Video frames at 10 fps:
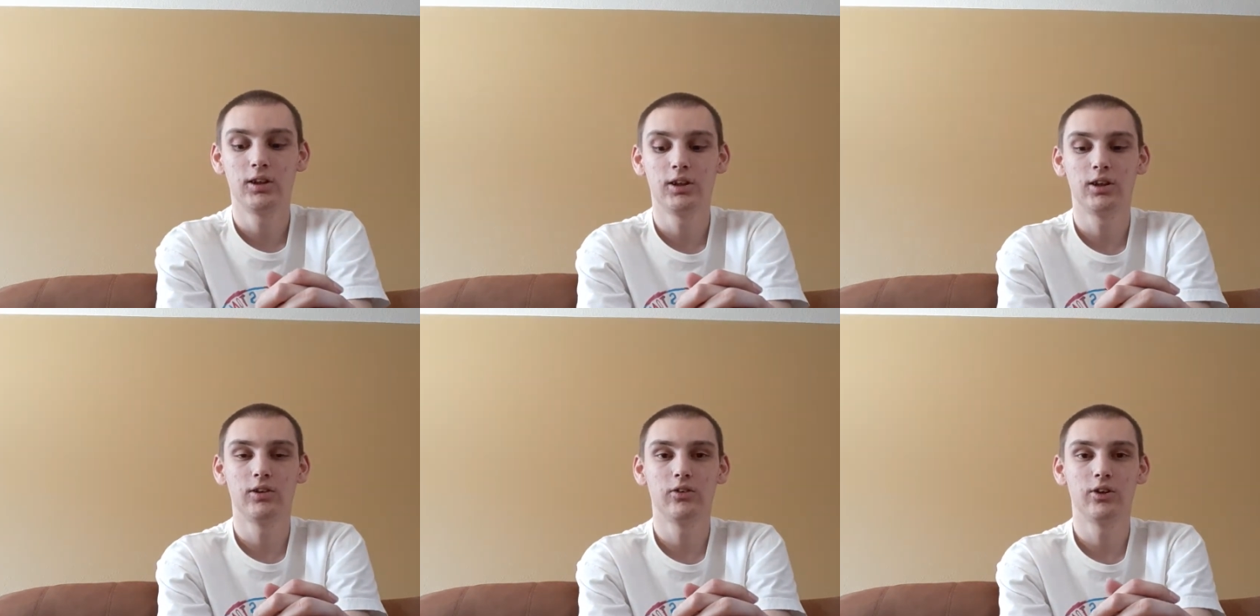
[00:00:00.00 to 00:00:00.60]

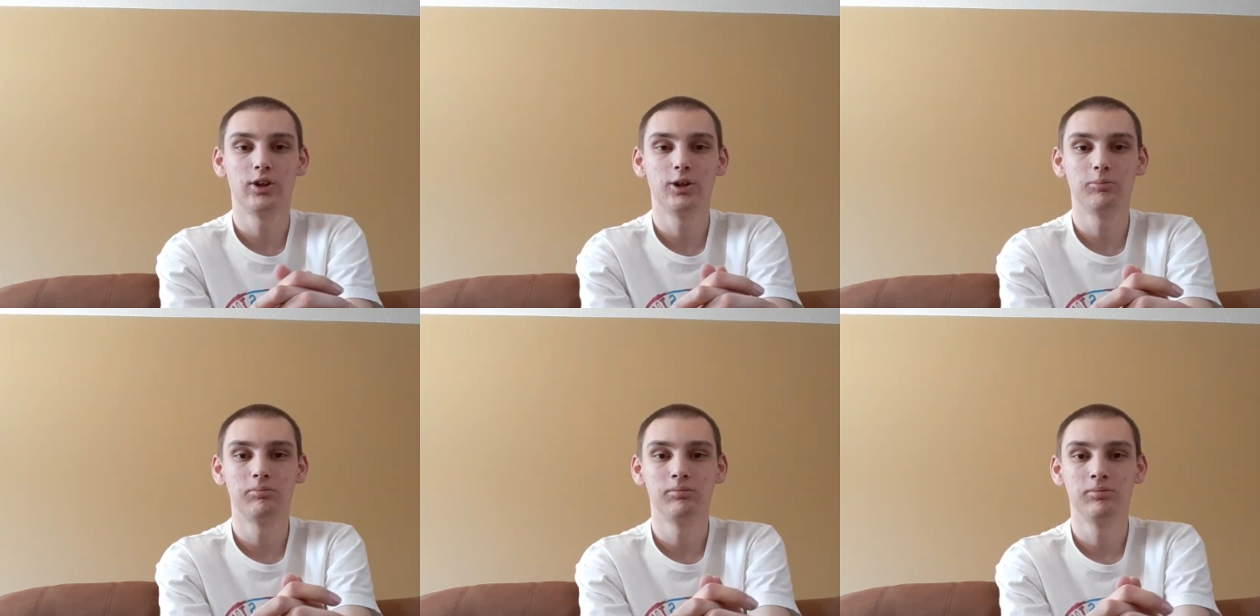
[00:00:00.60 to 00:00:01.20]
And
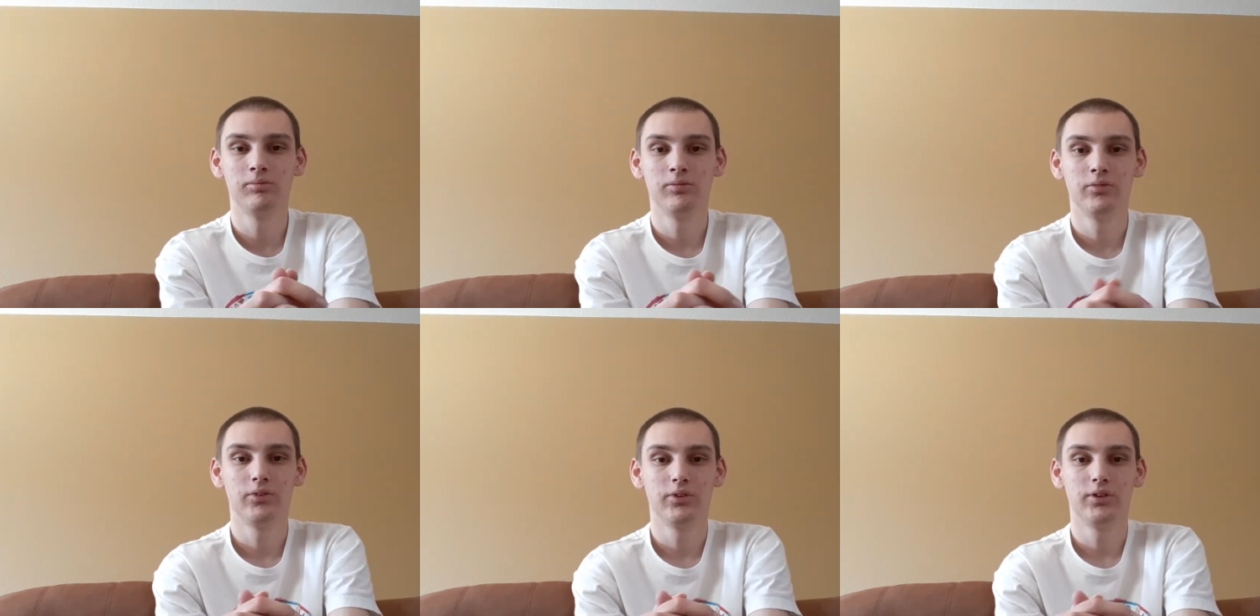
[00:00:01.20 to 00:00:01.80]

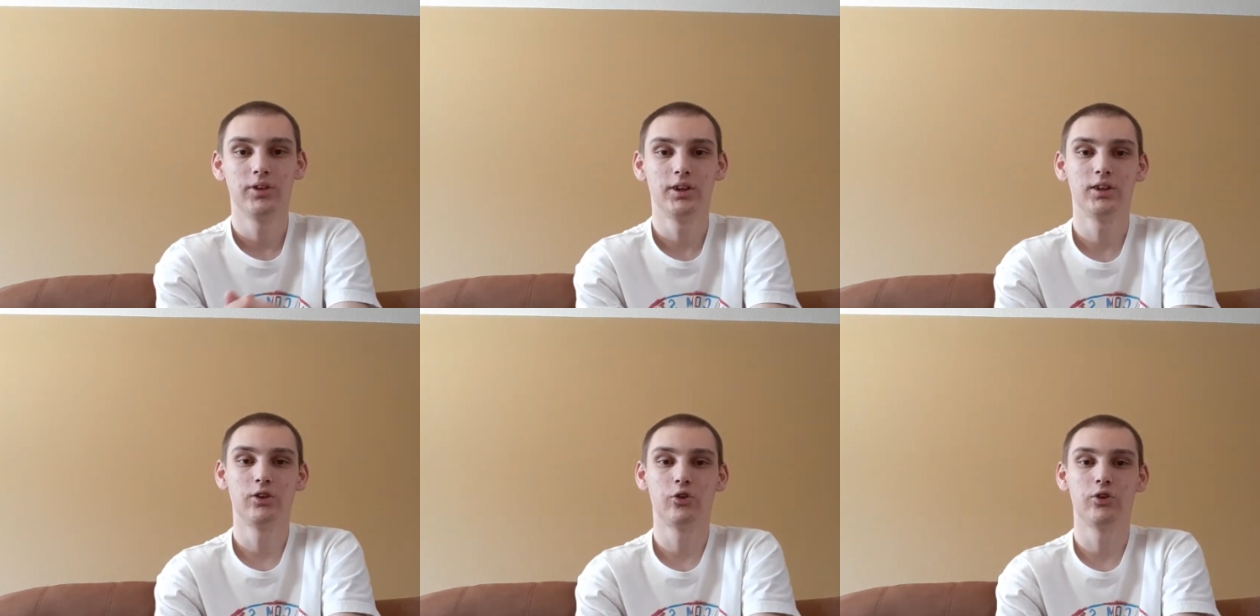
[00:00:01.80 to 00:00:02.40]

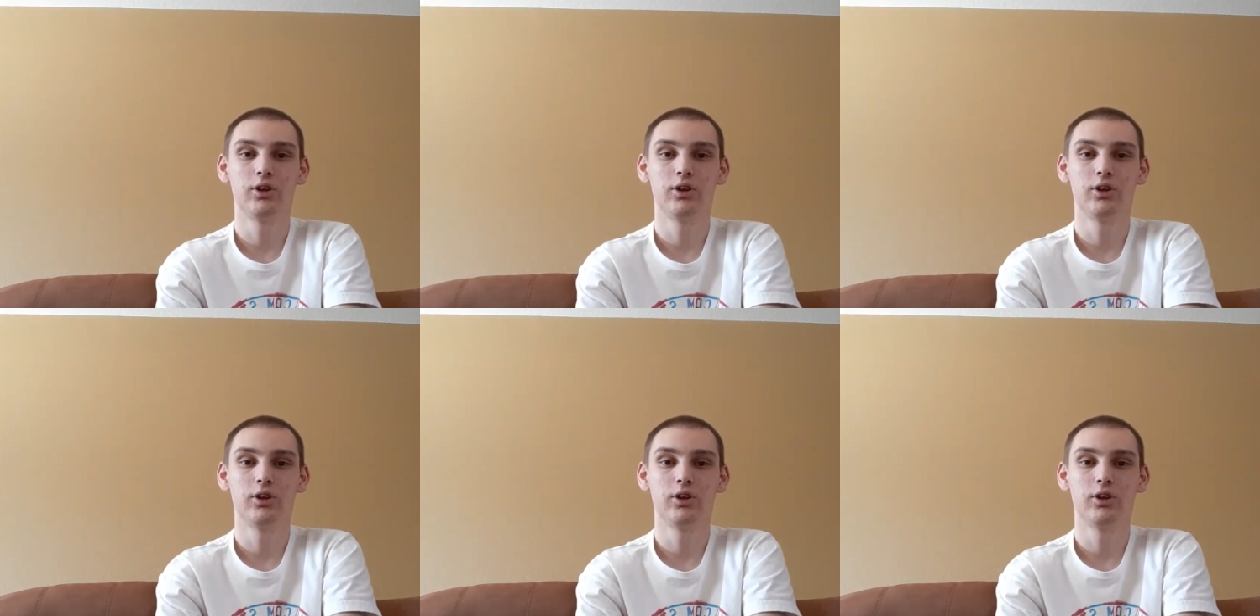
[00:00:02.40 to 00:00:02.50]
it's